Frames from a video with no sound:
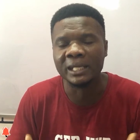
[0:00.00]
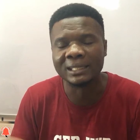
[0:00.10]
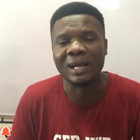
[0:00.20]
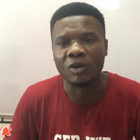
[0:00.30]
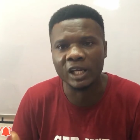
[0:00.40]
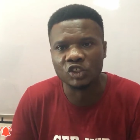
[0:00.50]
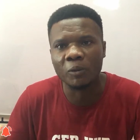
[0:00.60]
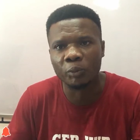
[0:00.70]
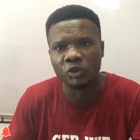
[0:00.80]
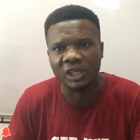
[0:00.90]
data collection
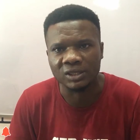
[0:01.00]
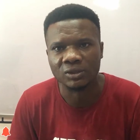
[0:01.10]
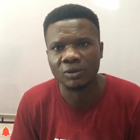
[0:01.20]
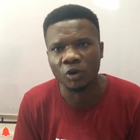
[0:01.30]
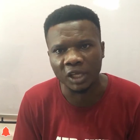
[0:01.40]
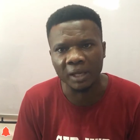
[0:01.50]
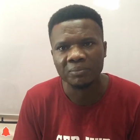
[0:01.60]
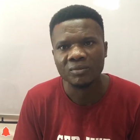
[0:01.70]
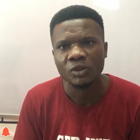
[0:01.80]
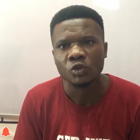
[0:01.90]
process,
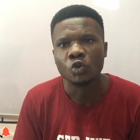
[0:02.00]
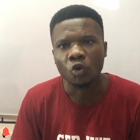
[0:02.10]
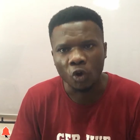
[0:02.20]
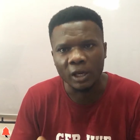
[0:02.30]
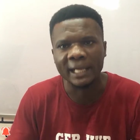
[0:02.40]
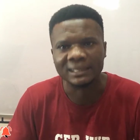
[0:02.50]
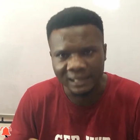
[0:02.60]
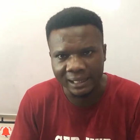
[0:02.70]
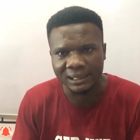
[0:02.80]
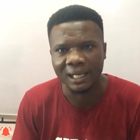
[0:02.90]
okay, to collect
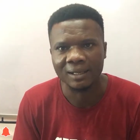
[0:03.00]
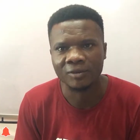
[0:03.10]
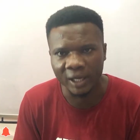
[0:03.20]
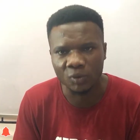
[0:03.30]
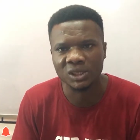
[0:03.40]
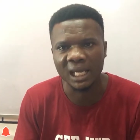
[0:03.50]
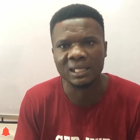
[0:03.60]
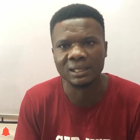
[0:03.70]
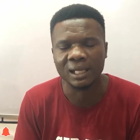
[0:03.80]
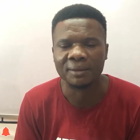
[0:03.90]
data, requisite
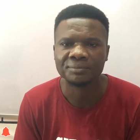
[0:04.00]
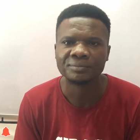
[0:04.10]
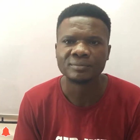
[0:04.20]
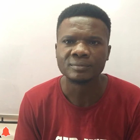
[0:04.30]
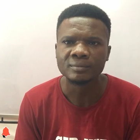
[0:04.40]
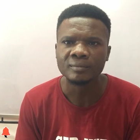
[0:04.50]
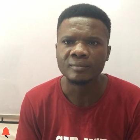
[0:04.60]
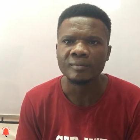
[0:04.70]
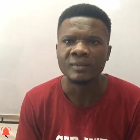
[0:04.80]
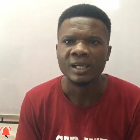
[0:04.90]
data.
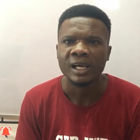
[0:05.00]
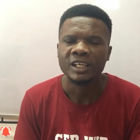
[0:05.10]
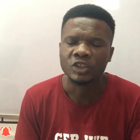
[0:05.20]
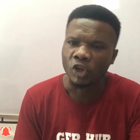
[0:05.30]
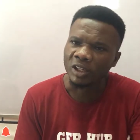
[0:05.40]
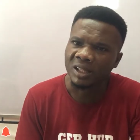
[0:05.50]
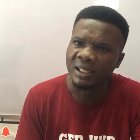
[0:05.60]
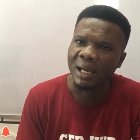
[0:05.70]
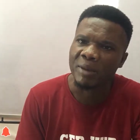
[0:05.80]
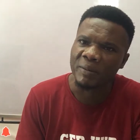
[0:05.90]
The third thing
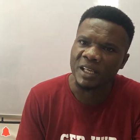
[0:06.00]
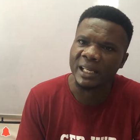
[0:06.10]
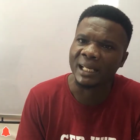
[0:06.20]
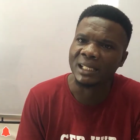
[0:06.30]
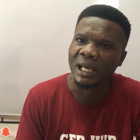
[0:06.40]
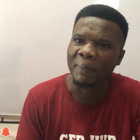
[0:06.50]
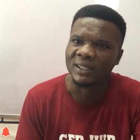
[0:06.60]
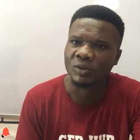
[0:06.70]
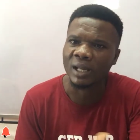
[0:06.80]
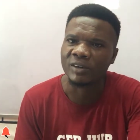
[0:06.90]
that may be needed in that
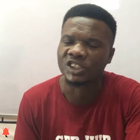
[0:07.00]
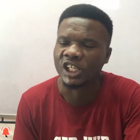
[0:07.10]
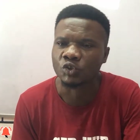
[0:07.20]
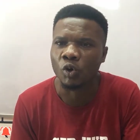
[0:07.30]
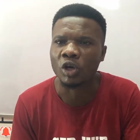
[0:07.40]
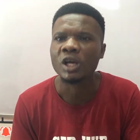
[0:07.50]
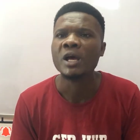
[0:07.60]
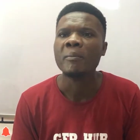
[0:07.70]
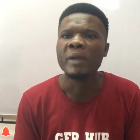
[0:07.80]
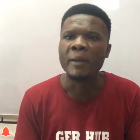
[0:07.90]
particular research work
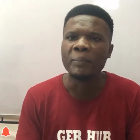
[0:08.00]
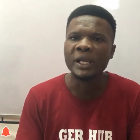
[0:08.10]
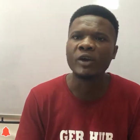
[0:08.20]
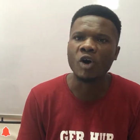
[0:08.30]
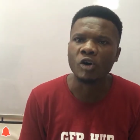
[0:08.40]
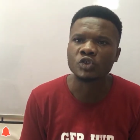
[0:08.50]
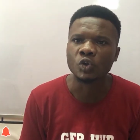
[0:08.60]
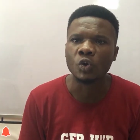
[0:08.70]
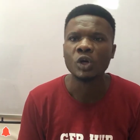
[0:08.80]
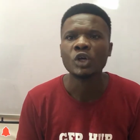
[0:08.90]
may be
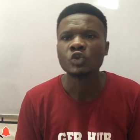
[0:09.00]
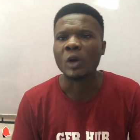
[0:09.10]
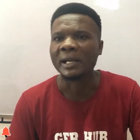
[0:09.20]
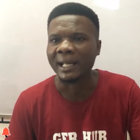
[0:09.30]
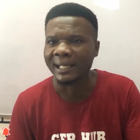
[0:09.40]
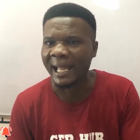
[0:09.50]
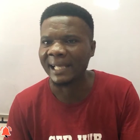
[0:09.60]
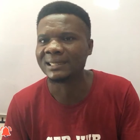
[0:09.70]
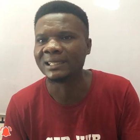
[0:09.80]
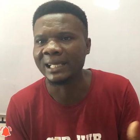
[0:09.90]
also to
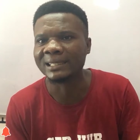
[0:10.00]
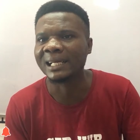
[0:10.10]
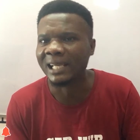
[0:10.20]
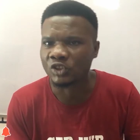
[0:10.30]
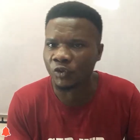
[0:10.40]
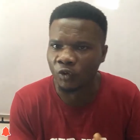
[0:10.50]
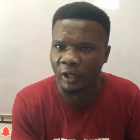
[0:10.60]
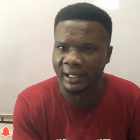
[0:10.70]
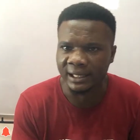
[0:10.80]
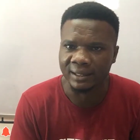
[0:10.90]
analyze the data that you've
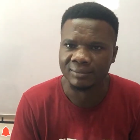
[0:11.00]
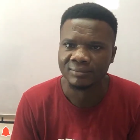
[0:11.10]
collected.